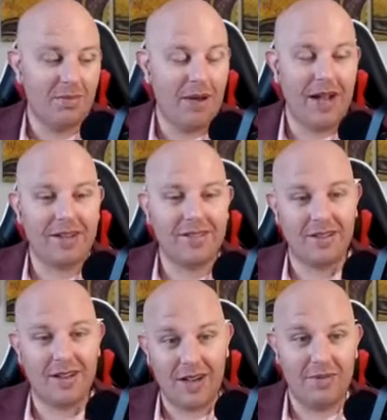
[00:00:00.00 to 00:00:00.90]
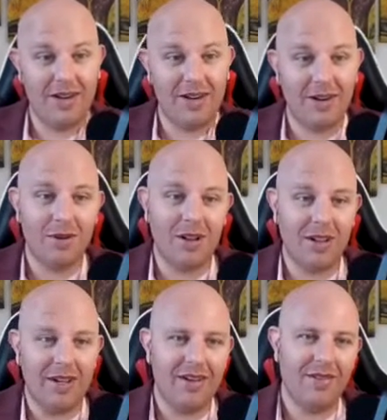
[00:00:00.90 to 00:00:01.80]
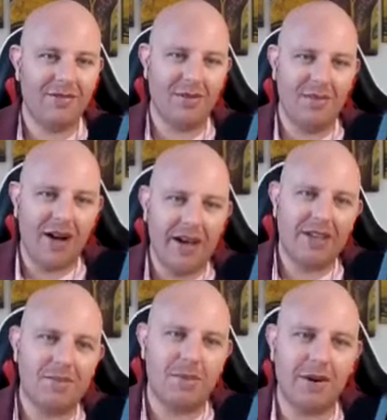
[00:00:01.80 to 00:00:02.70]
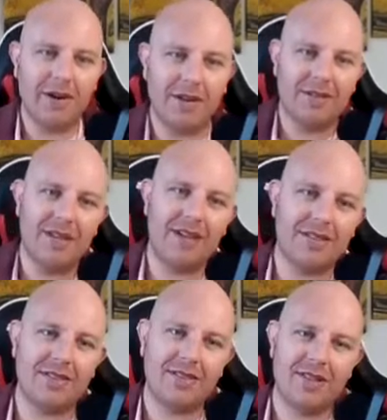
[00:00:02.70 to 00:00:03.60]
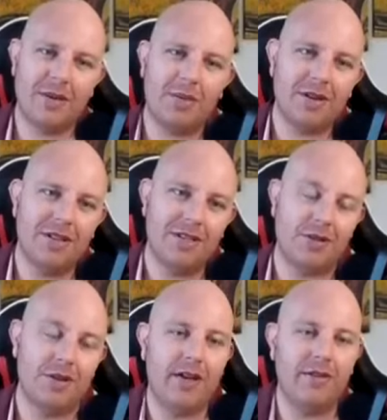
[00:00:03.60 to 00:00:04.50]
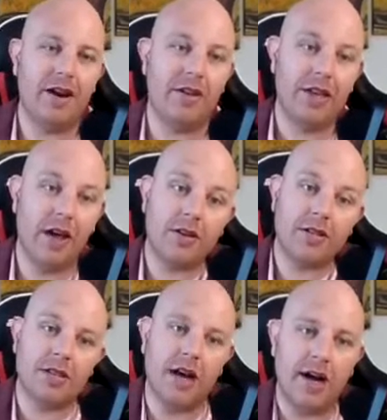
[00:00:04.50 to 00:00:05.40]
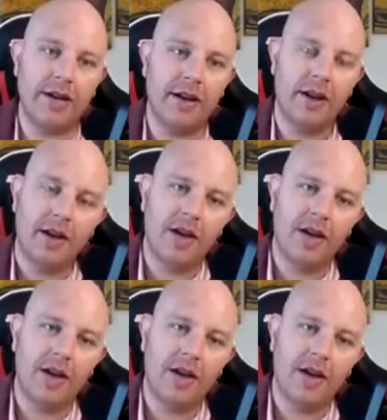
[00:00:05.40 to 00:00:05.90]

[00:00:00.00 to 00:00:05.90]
backs, I mean, it really, from my experience, that's typically true. And even on the other side,